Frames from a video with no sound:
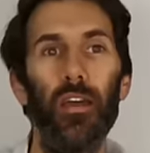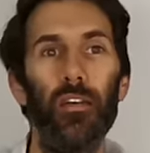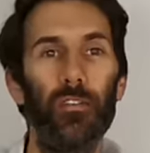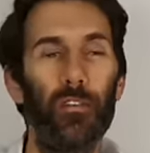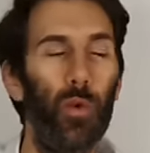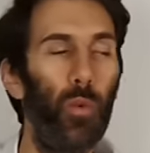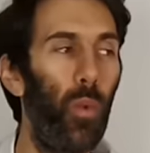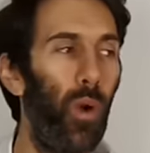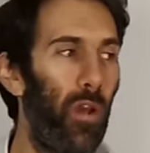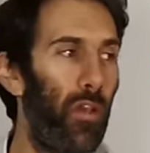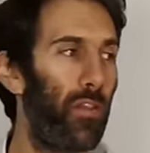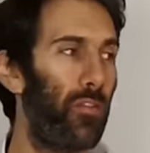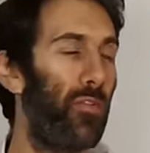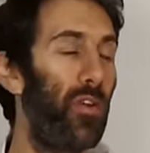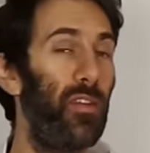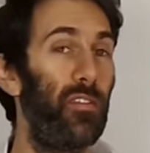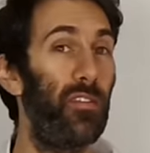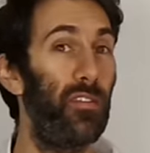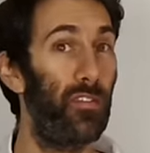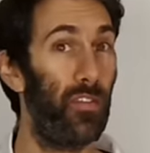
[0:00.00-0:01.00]
So one of the
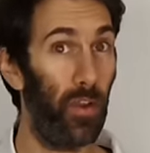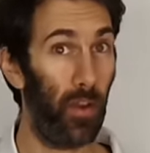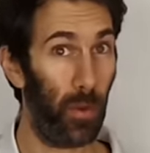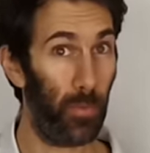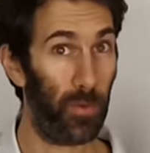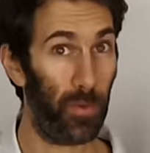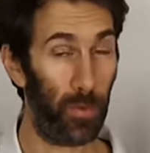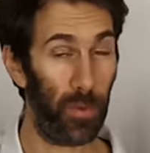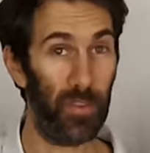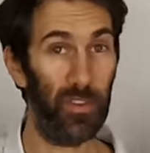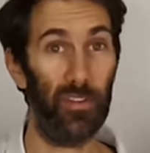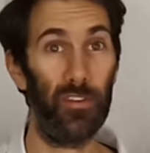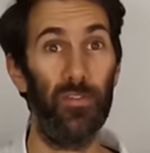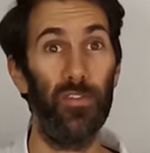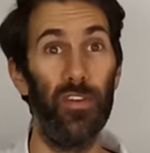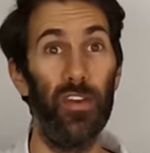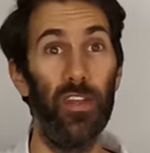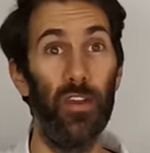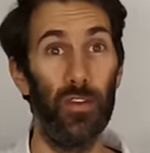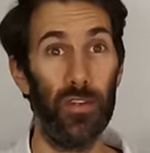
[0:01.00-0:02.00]
reasons that I'm doing this
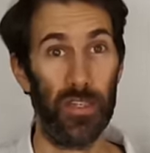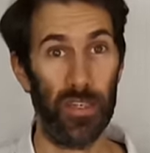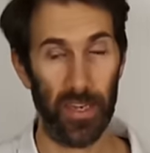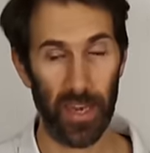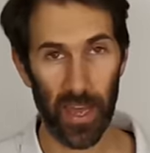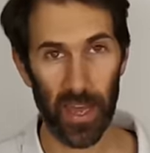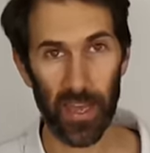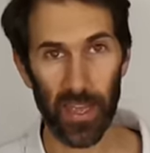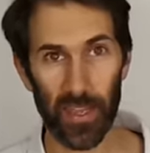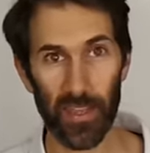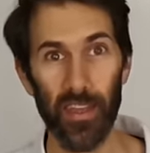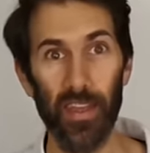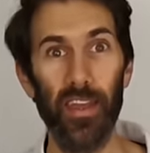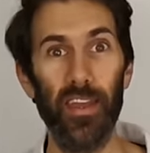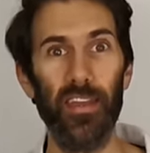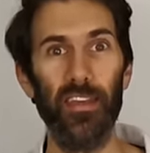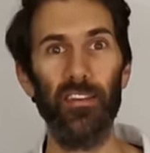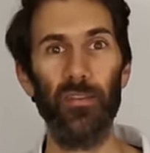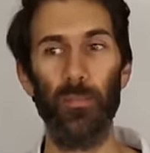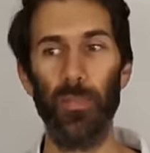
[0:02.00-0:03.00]
video today
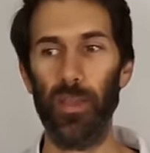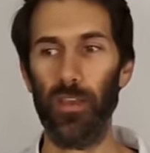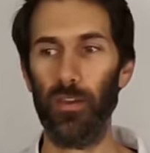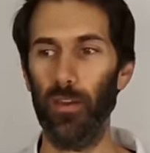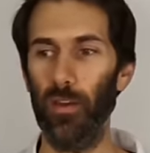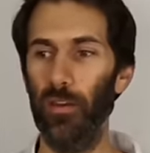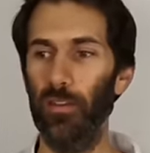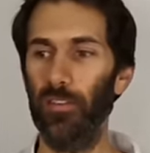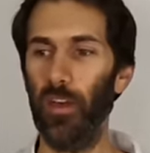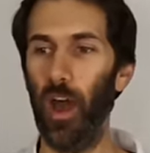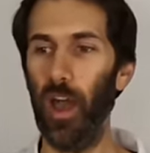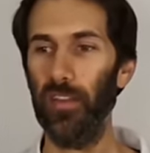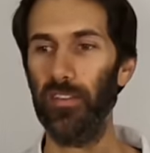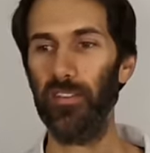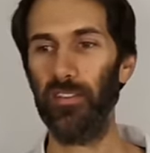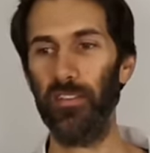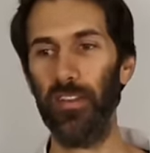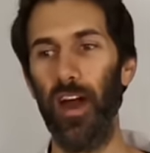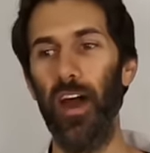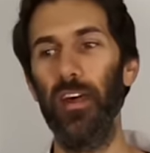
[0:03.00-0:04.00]
is because I
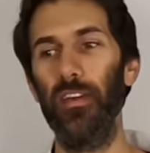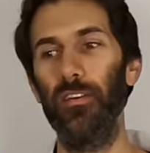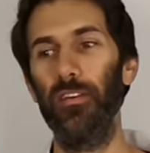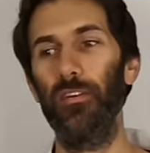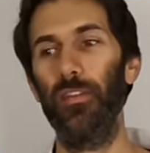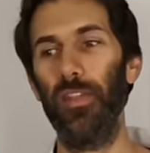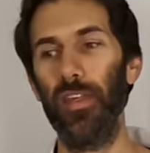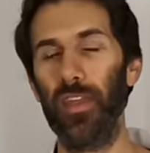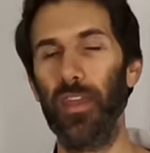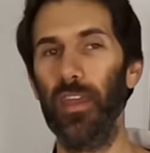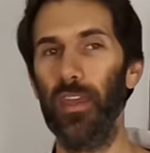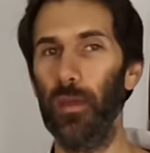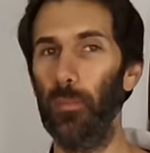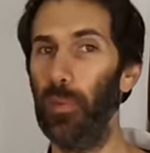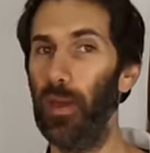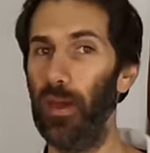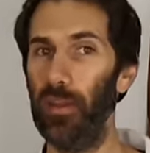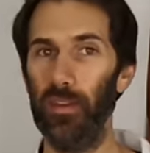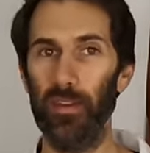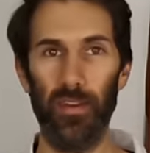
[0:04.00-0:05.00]
started thinking
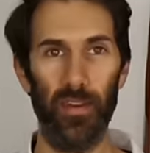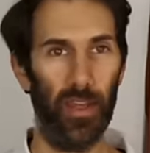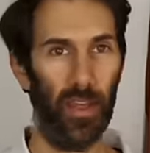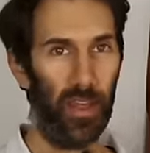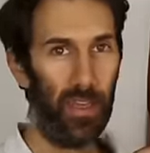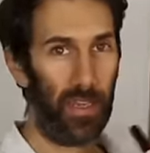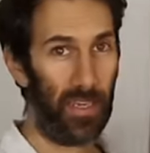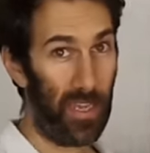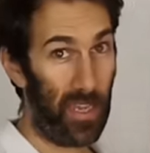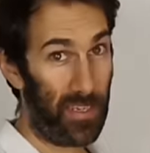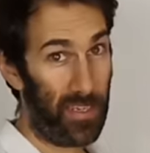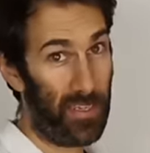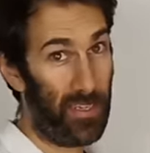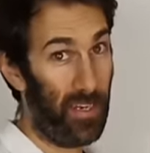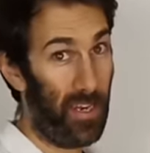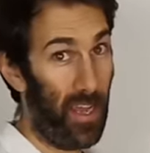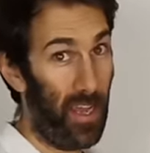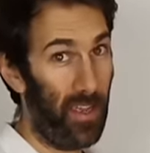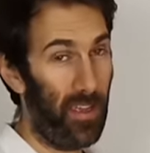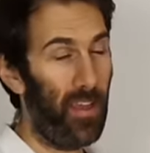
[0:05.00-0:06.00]
about it
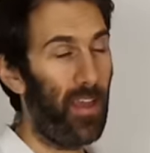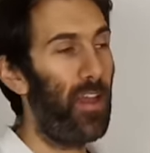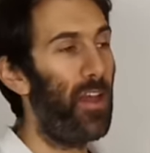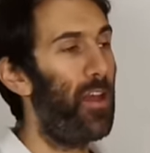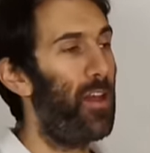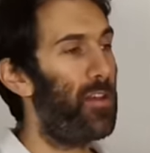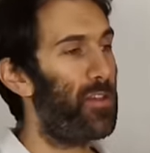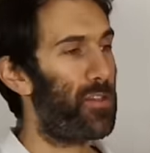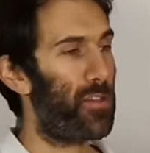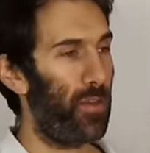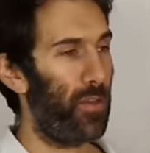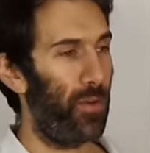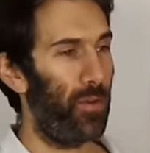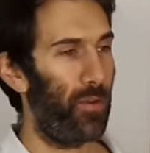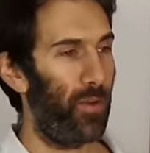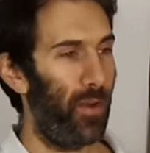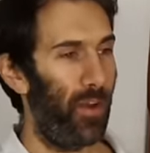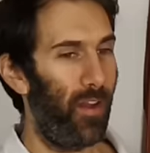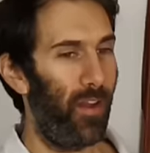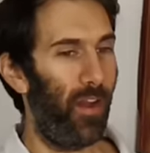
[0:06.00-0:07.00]
yesterday.
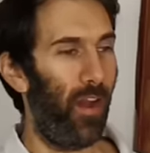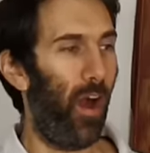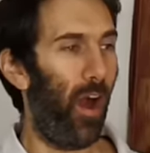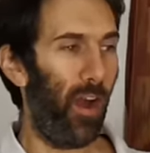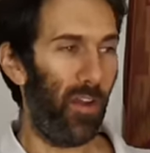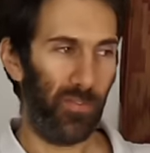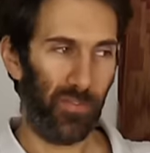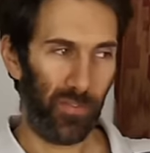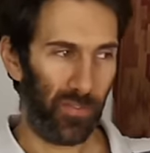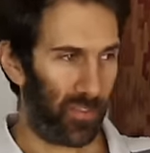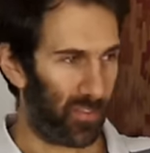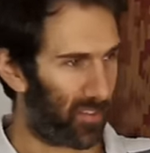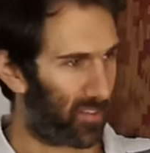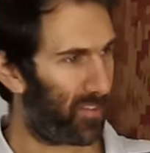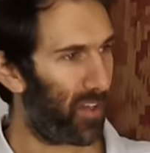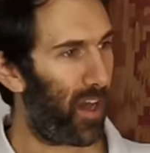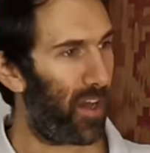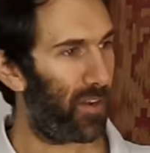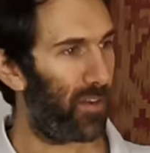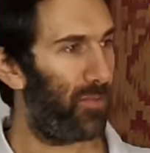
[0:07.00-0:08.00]
So I've
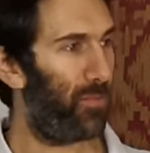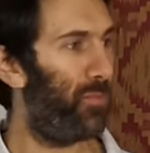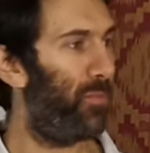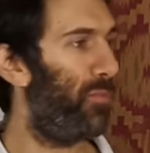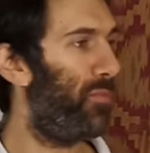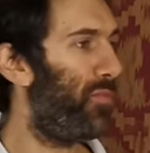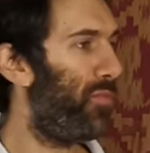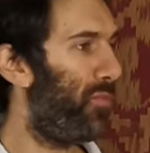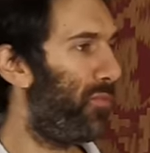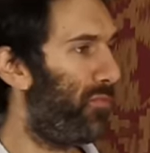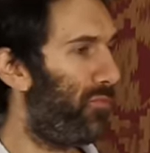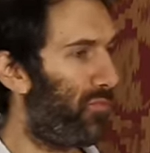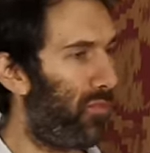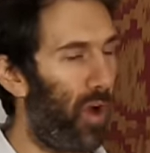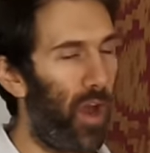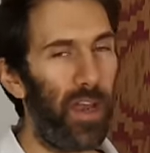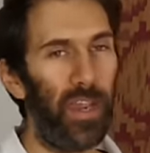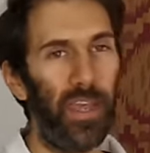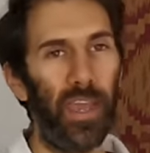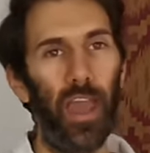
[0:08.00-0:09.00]
started
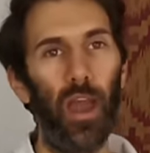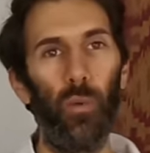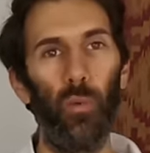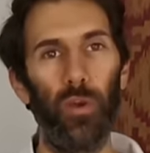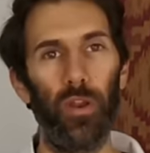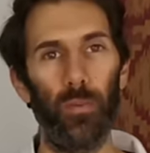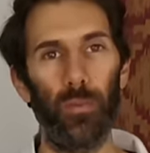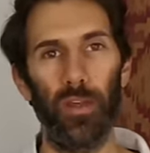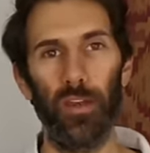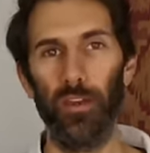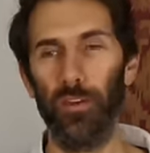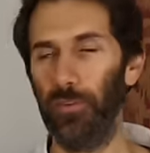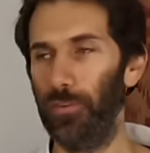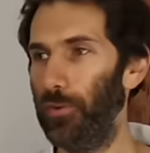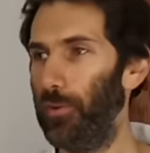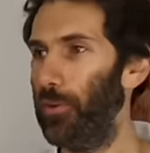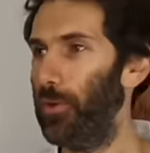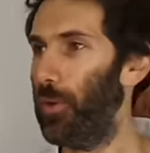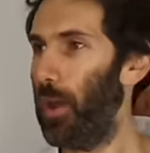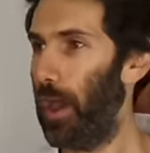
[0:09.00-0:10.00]
writing out what I'm going to
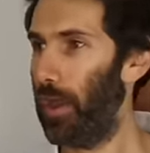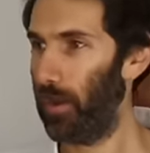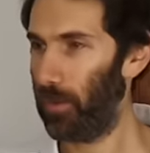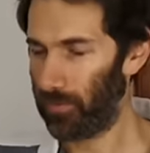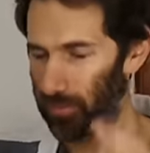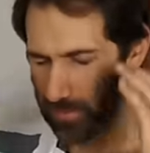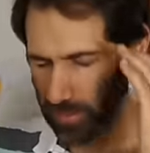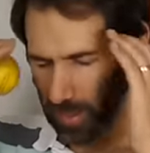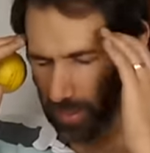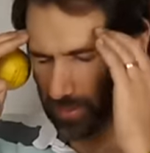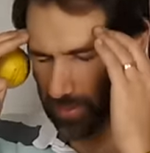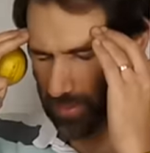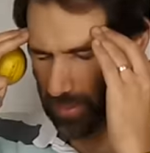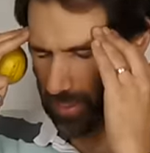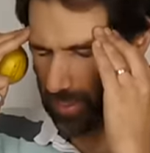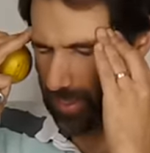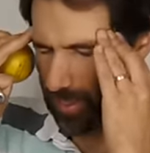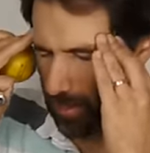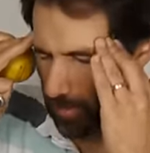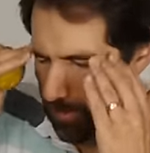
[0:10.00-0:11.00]
do and I've started
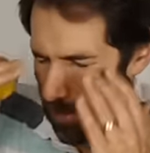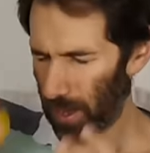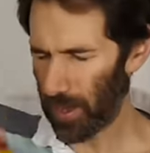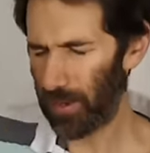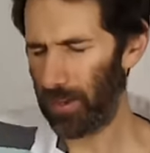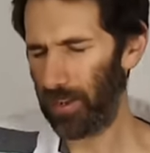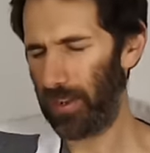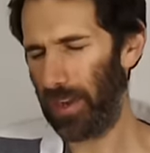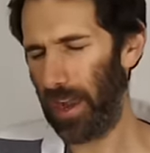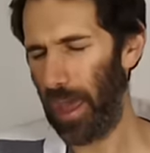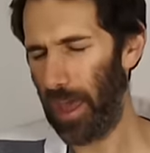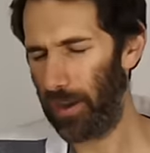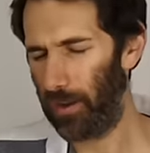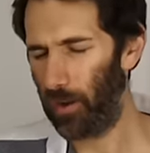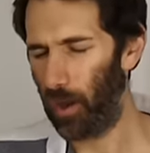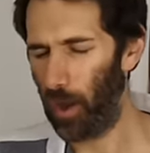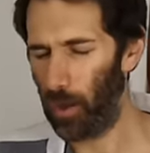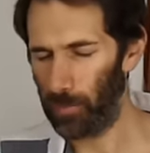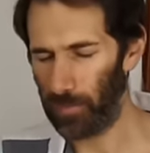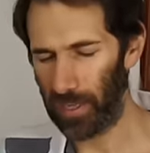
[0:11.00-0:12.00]
thinking about it
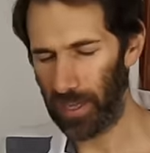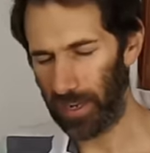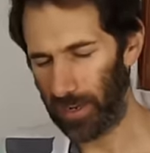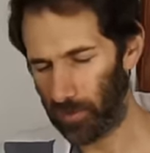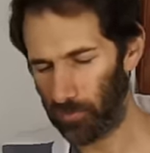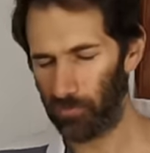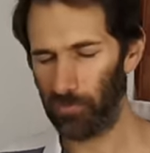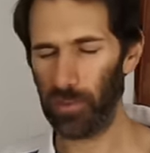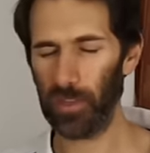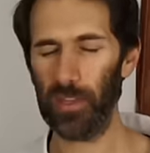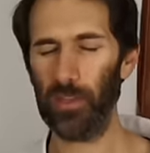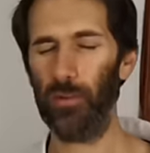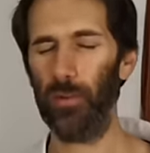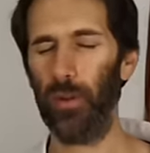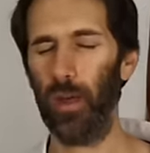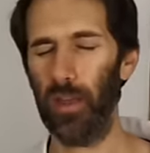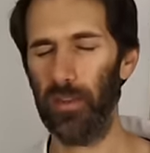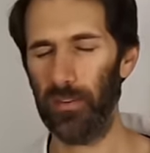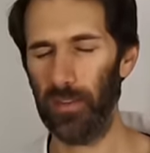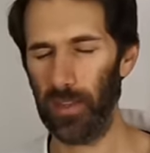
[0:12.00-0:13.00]
and I'm getting really
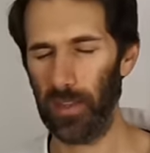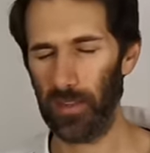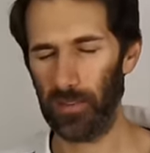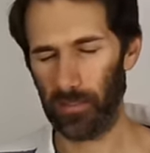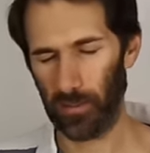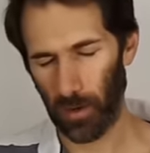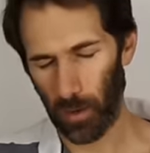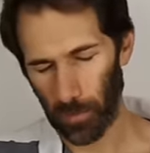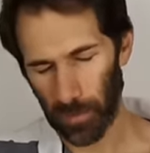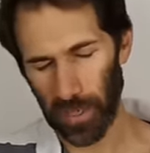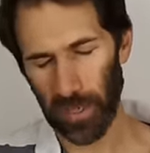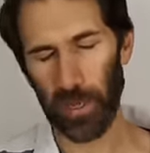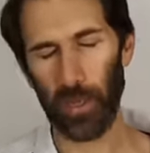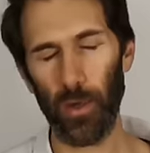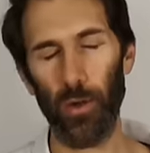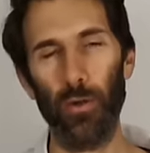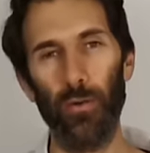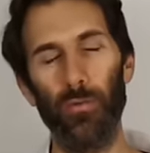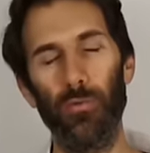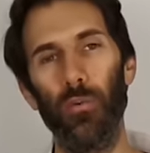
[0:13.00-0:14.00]
good ideas and I'm getting
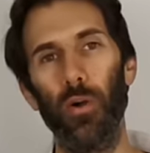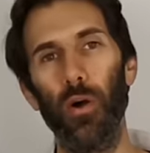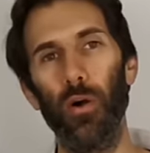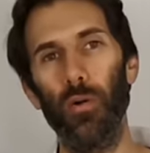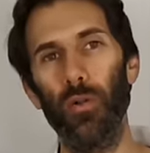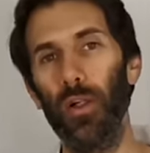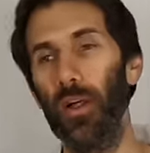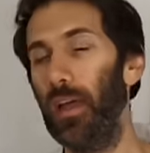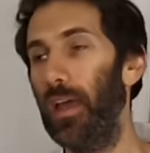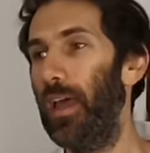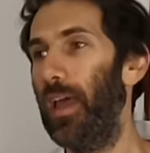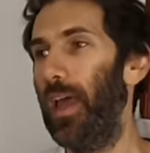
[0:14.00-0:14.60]
on a roll.